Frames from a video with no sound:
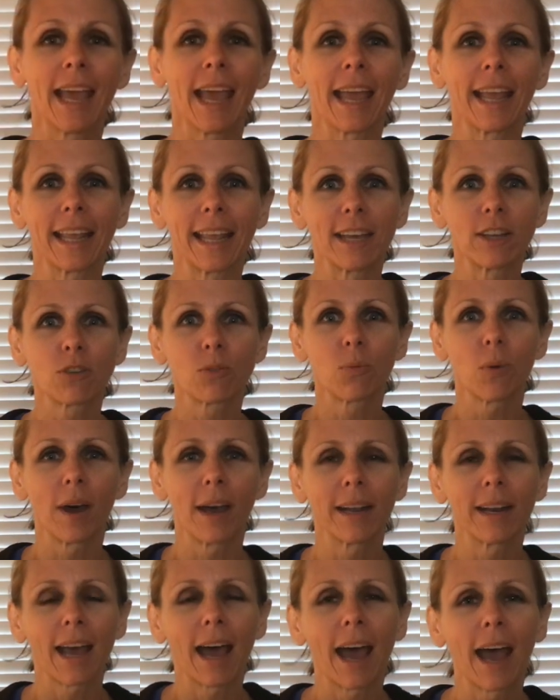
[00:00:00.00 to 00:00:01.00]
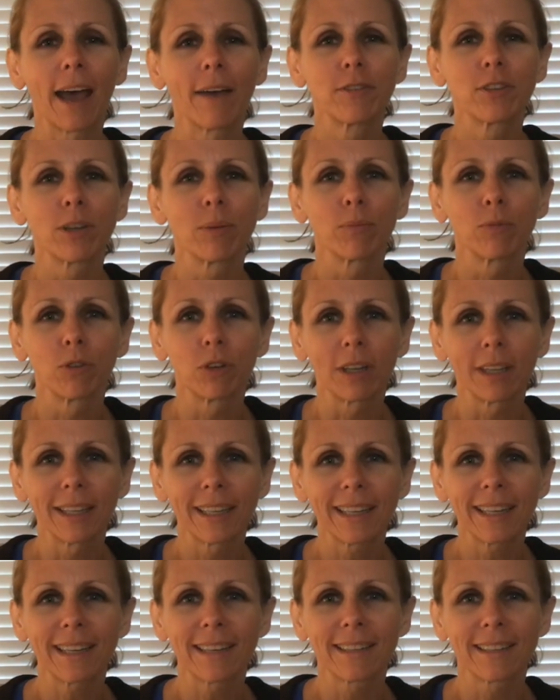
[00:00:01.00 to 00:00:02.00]
And guess what? I have some
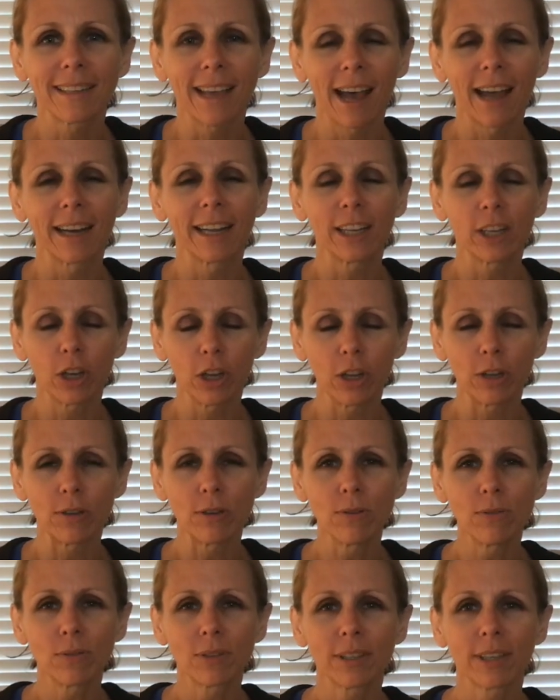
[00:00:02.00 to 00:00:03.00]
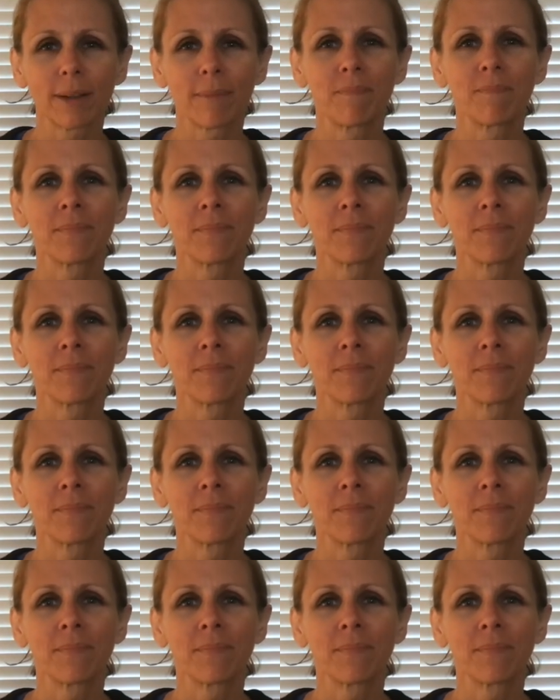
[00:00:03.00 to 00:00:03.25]
really exciting news.